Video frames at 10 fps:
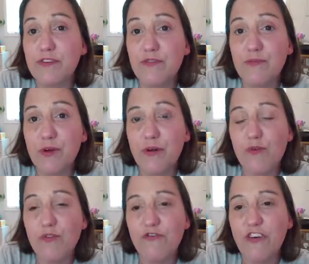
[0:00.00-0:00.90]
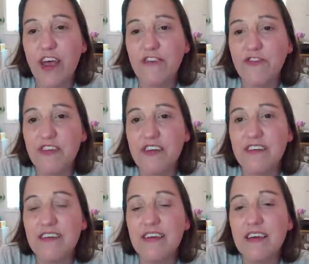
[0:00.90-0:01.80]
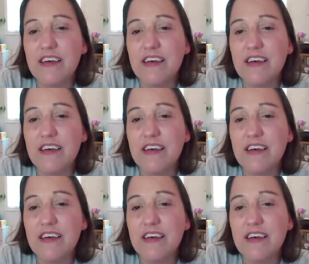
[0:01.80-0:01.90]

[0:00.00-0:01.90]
super old fashioned